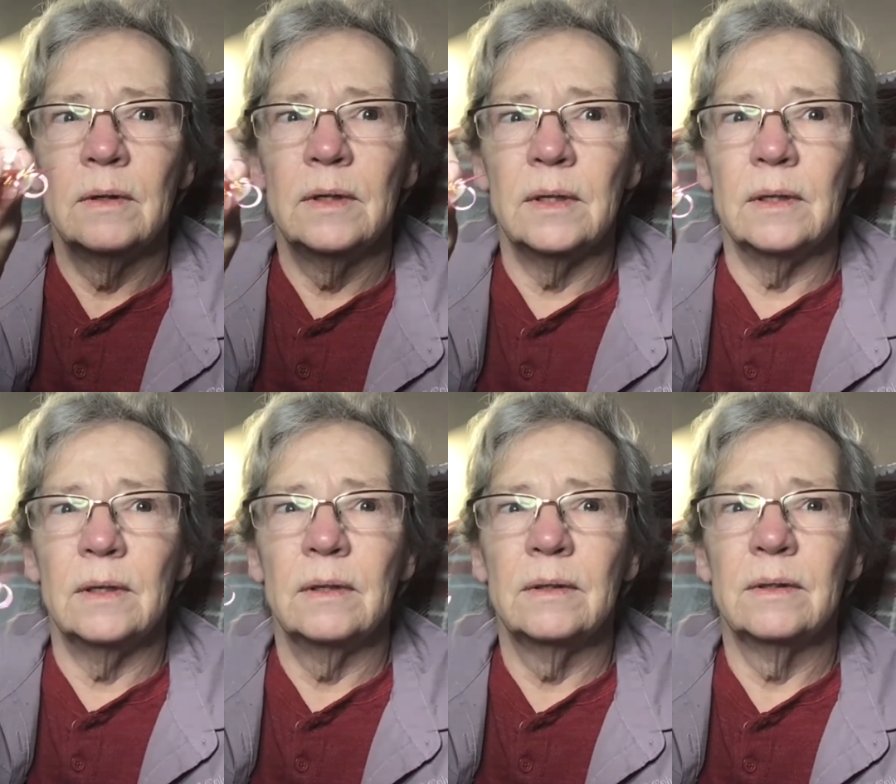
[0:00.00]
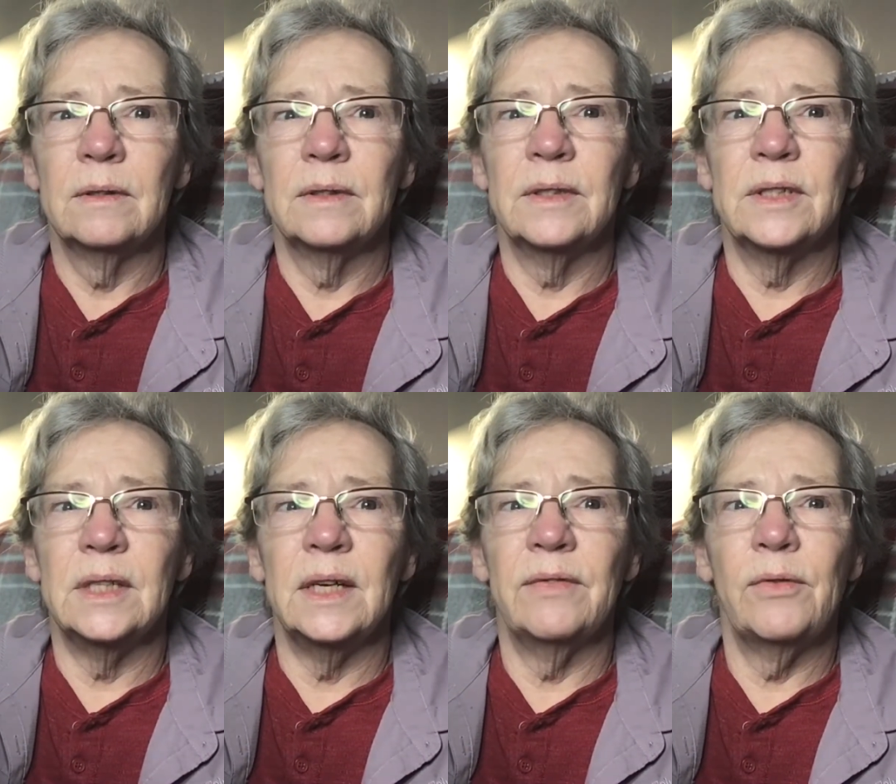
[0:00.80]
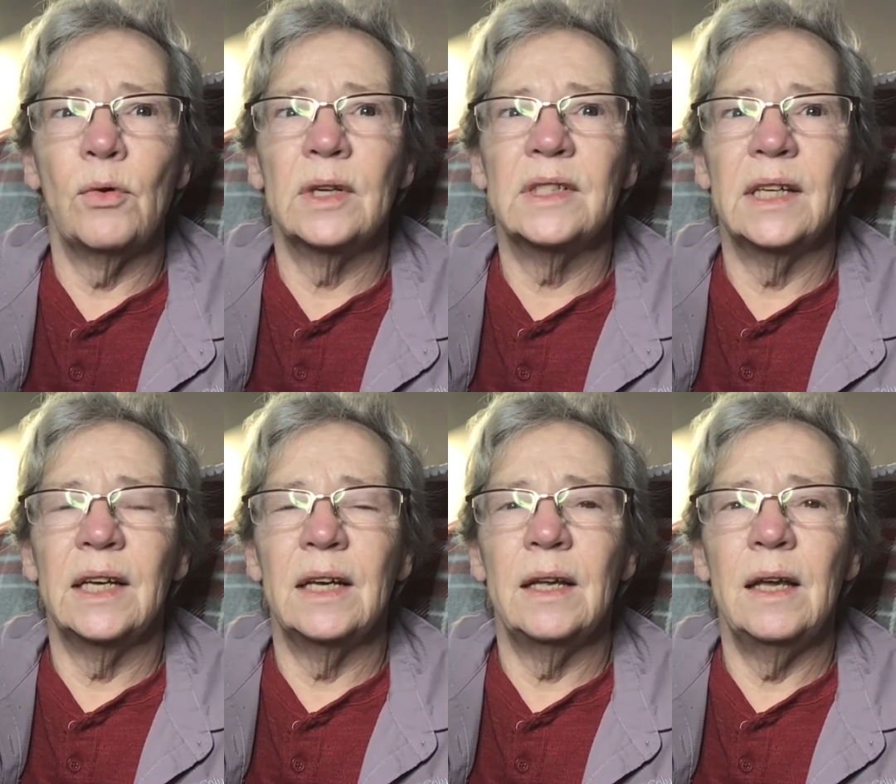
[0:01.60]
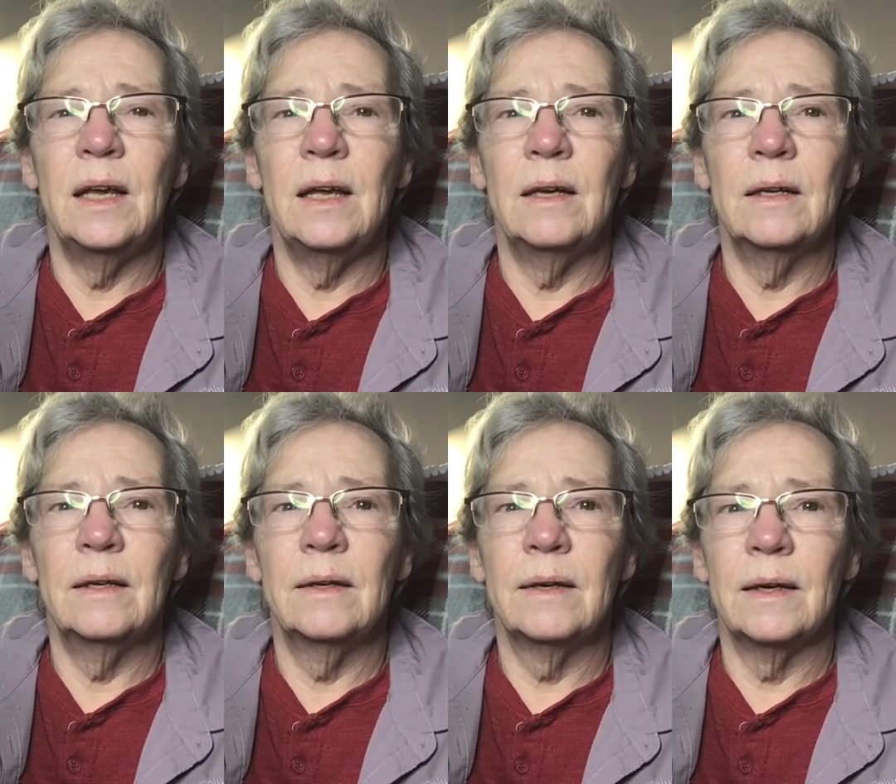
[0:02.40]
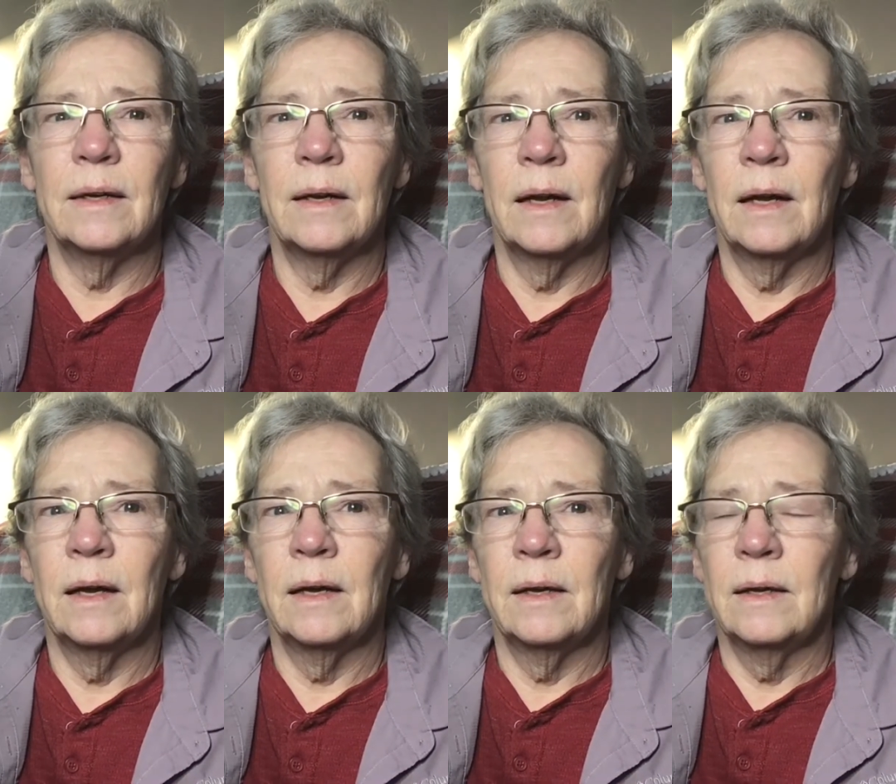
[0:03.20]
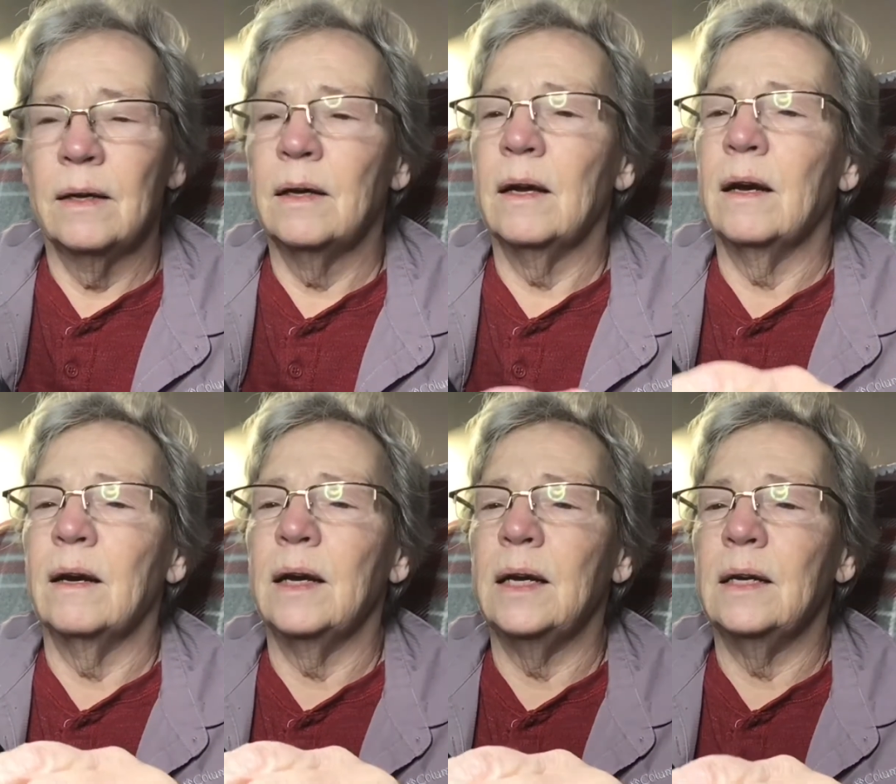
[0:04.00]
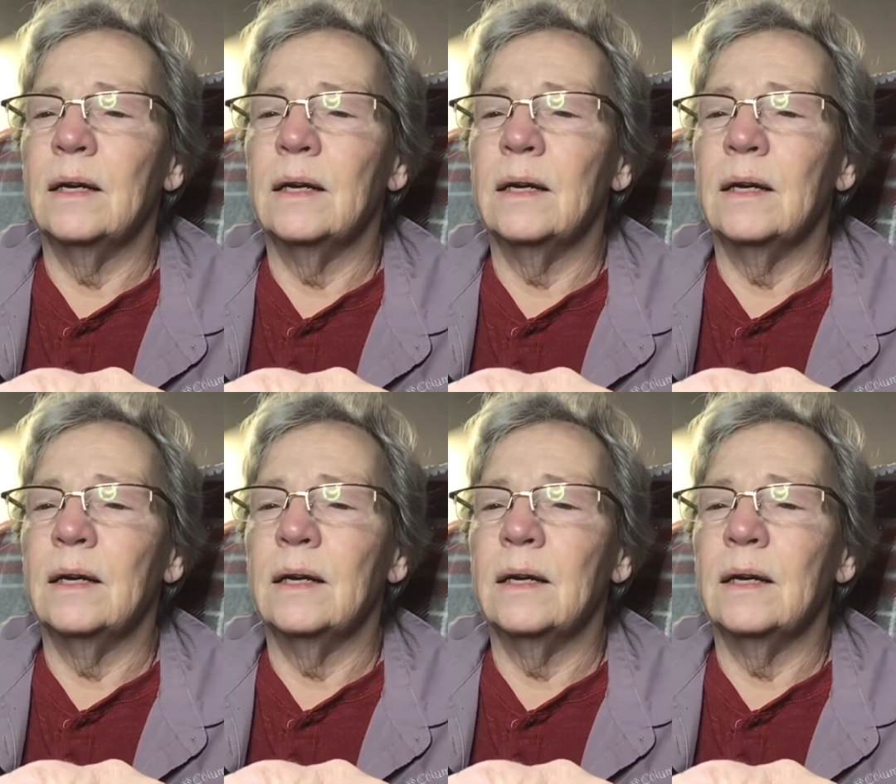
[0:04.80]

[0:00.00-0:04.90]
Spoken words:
to see. Focusing it in. All right.